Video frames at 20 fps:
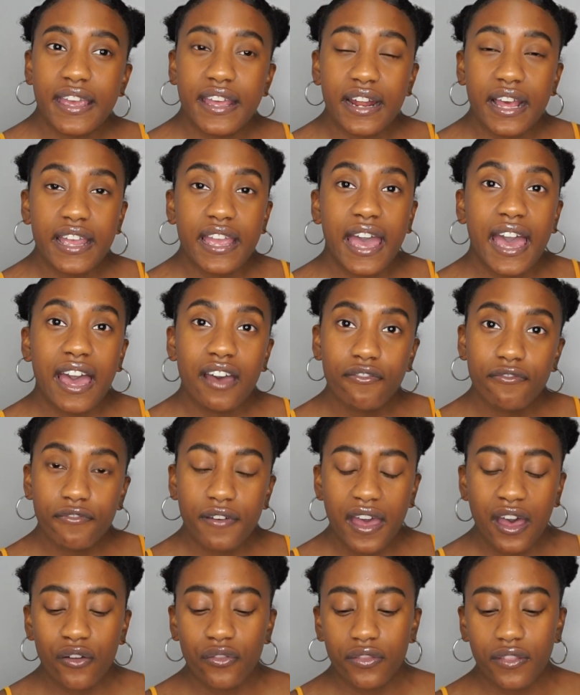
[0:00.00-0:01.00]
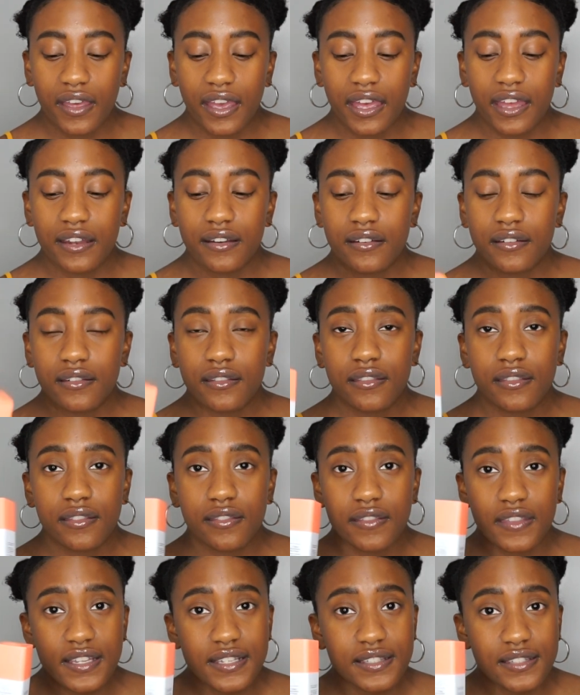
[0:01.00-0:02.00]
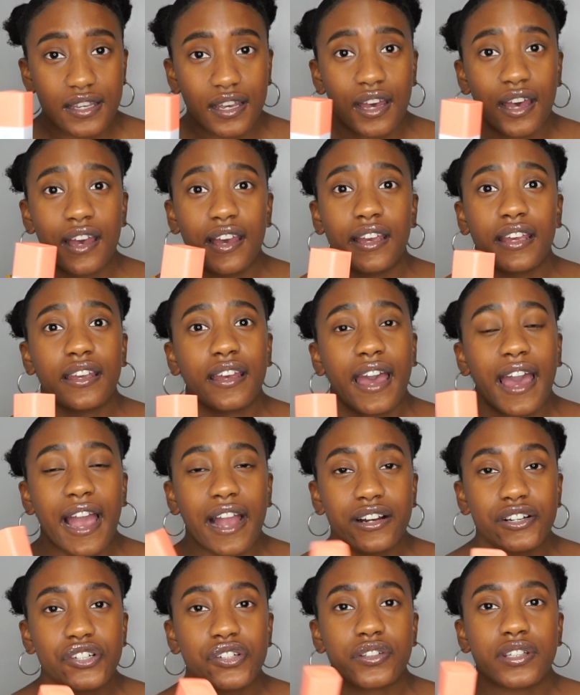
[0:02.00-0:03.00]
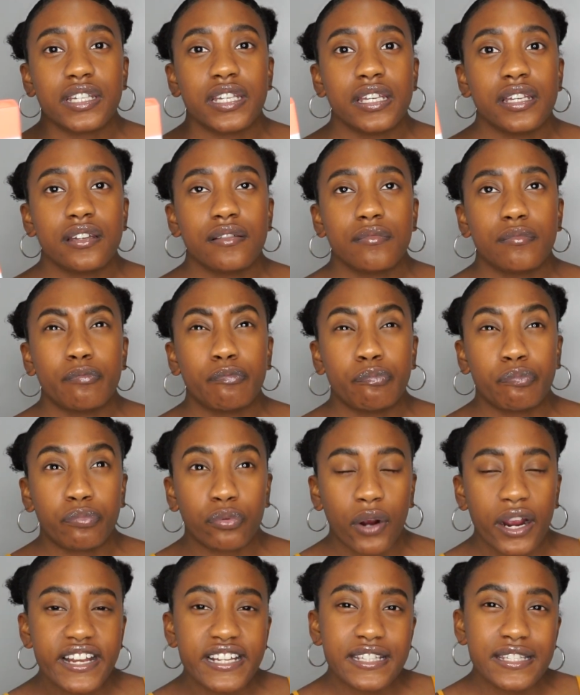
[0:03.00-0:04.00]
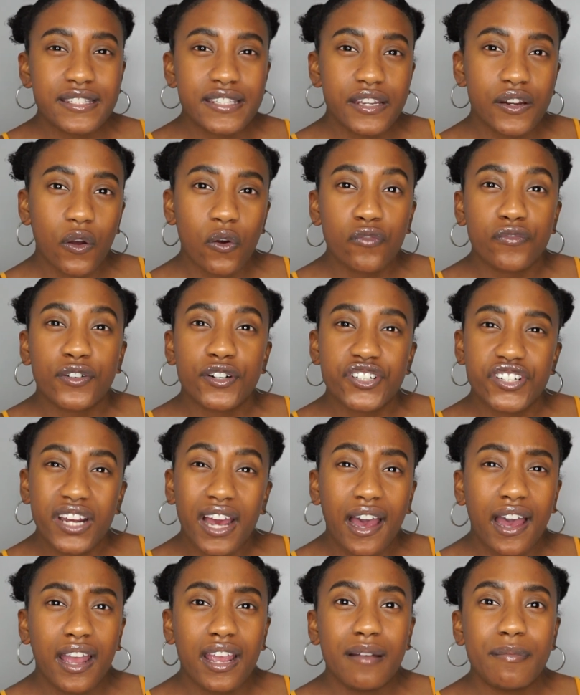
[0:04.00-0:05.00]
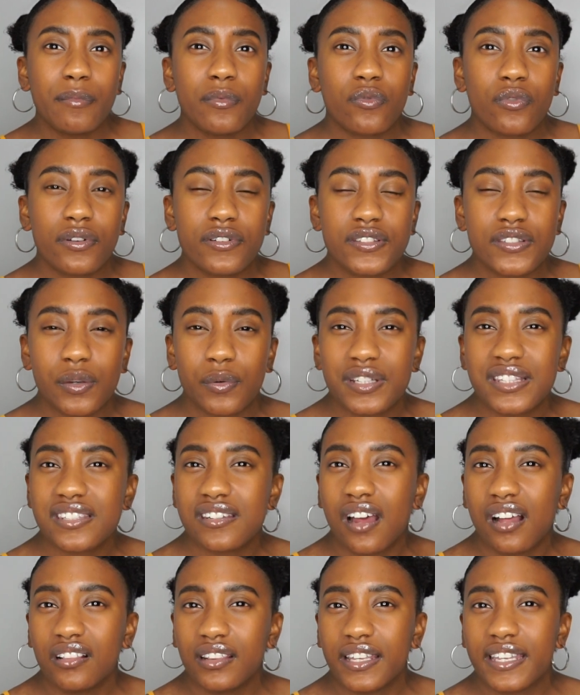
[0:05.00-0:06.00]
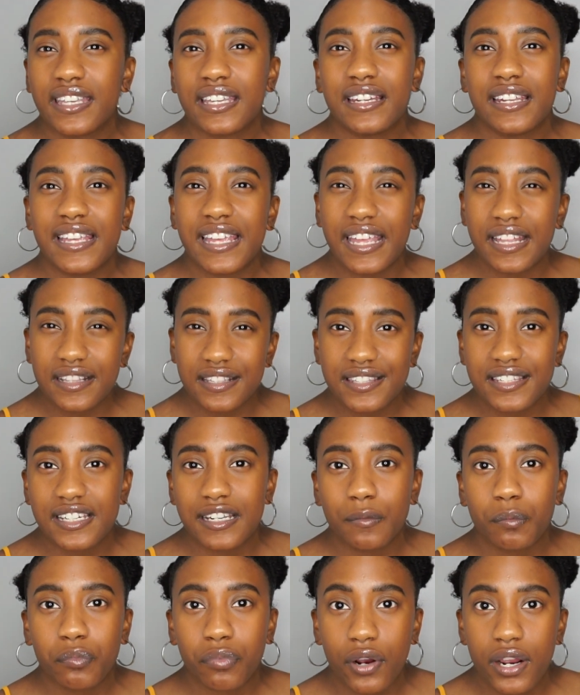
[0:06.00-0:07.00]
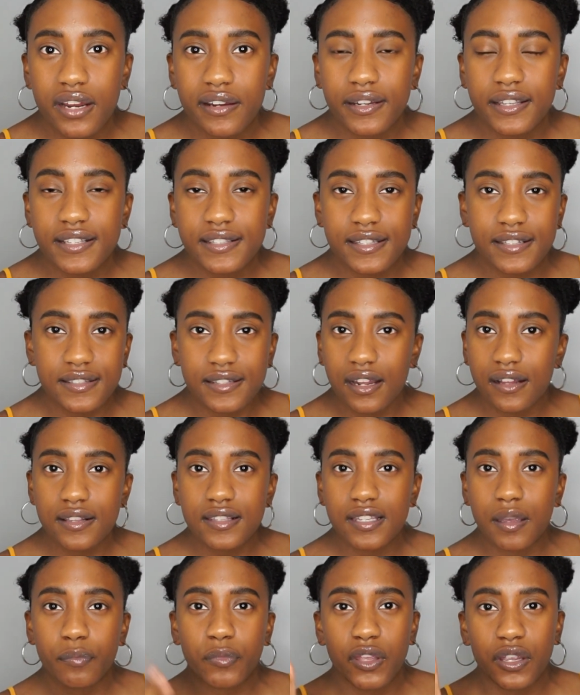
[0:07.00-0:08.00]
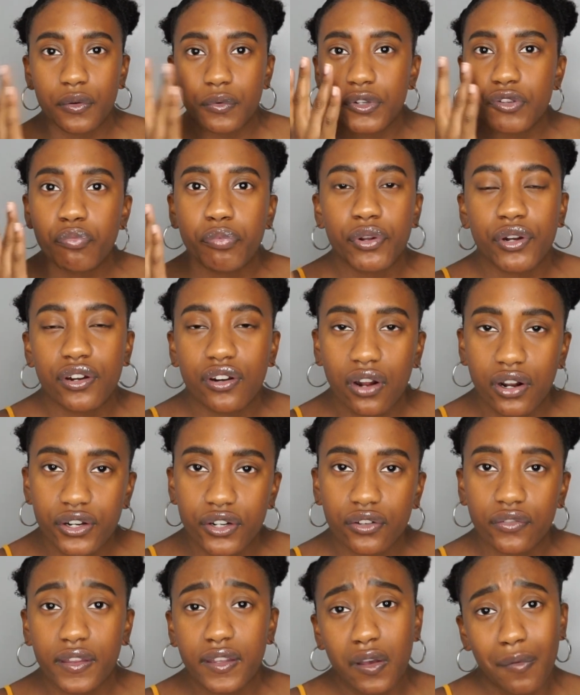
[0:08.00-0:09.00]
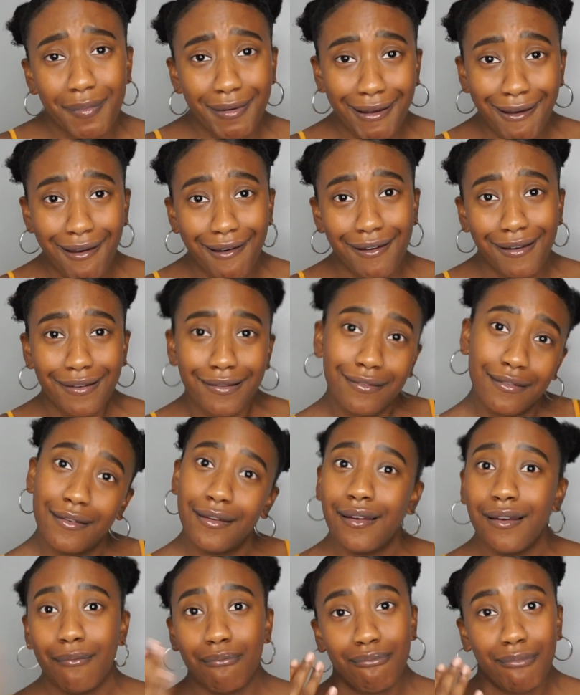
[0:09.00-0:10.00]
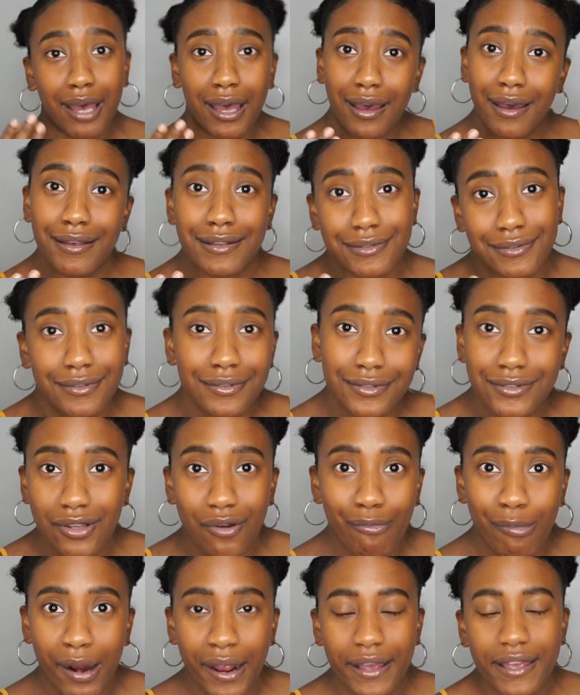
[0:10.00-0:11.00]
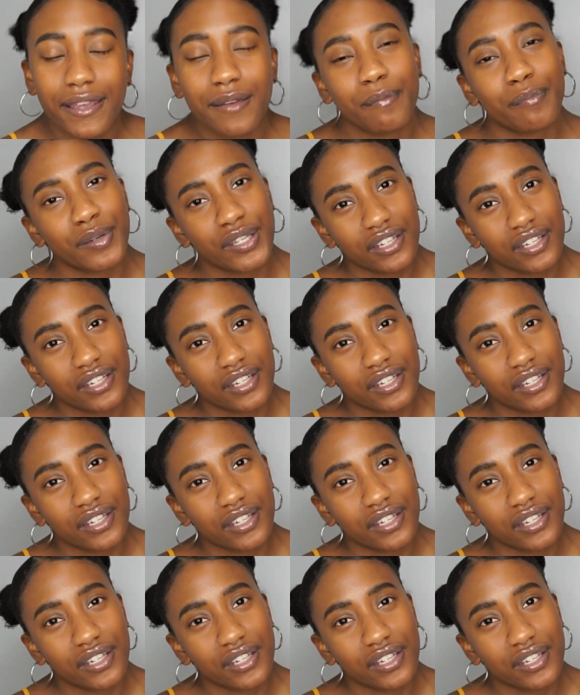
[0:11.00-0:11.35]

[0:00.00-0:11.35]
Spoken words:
And I have found that this guy actually brightens it over time, so it's not like an instant brightness. It's not something where you put it on and you're like, oh my god, my eyes look so bright.